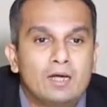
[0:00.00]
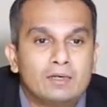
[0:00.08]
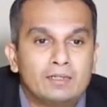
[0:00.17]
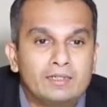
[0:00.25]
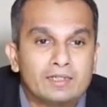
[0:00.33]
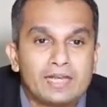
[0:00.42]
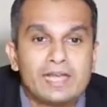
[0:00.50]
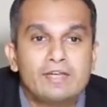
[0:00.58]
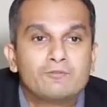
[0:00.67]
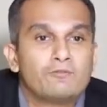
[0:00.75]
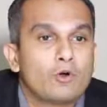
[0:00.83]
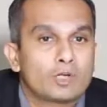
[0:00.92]
great
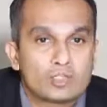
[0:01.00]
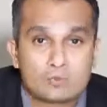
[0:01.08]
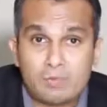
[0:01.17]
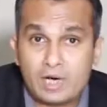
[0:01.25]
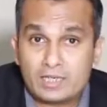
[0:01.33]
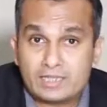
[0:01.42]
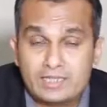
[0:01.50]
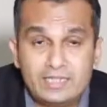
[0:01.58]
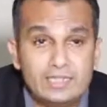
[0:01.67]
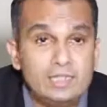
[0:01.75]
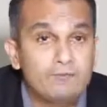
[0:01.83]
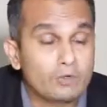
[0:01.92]
for a smart
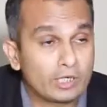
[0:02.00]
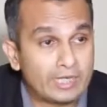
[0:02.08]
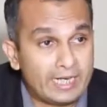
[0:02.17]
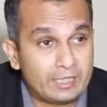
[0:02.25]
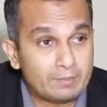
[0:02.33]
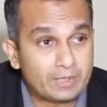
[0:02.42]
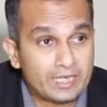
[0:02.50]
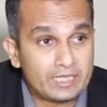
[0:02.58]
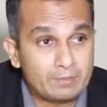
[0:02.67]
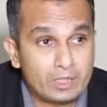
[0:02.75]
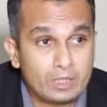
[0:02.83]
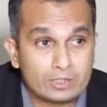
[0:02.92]
city, for an enterprise,
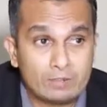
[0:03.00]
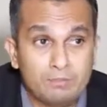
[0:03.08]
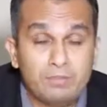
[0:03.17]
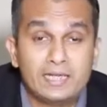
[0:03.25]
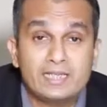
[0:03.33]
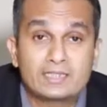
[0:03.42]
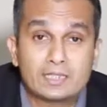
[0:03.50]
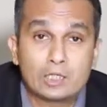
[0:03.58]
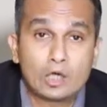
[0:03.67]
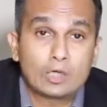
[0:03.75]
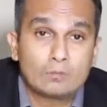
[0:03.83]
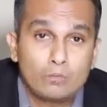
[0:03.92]
because it brings a
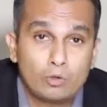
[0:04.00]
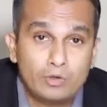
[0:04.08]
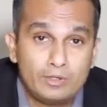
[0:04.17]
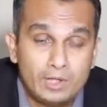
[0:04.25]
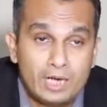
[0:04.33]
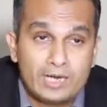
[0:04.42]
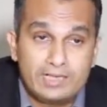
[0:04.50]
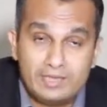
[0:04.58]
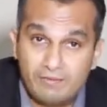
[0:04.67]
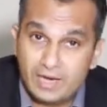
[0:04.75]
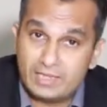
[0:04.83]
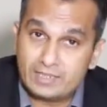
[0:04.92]
lot more
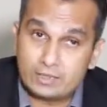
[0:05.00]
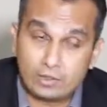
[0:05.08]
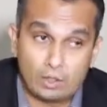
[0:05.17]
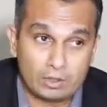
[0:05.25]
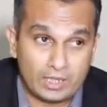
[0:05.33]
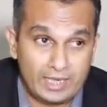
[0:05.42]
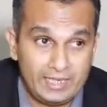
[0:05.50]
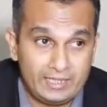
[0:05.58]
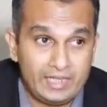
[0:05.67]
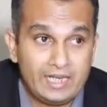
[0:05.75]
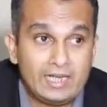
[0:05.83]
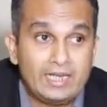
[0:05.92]
devices online,
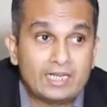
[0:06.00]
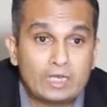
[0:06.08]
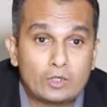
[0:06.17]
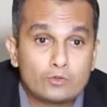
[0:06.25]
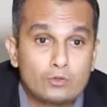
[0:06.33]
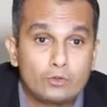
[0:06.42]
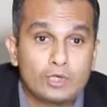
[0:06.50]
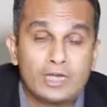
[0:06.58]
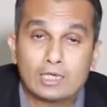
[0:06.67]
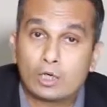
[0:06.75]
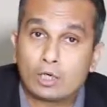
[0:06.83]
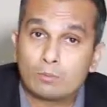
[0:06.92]
it allows you to get
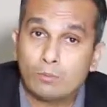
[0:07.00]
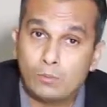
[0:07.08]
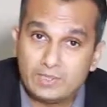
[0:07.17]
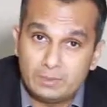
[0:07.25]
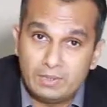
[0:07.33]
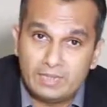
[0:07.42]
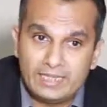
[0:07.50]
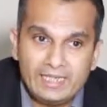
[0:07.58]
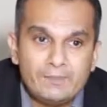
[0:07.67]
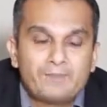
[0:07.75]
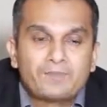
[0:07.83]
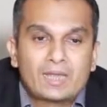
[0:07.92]
a lot more visibility.
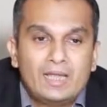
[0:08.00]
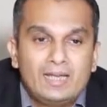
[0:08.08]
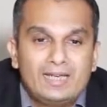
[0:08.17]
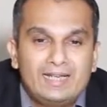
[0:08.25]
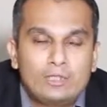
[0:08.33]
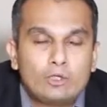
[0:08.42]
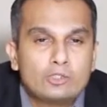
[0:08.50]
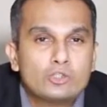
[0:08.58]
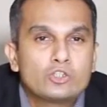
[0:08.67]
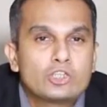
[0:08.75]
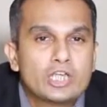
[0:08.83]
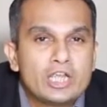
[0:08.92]
It also
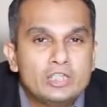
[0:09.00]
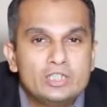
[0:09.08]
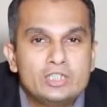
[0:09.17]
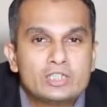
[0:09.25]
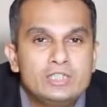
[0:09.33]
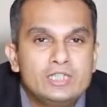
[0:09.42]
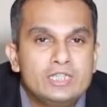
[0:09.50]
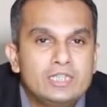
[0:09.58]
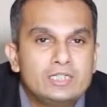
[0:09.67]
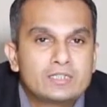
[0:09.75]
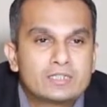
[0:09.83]
changes the